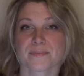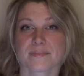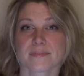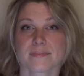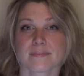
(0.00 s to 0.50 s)

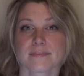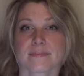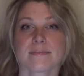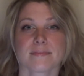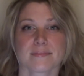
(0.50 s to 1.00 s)

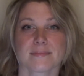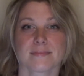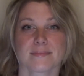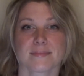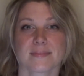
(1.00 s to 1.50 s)

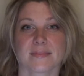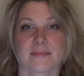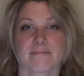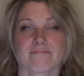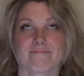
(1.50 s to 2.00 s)

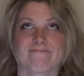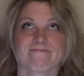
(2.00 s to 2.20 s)
[no speech]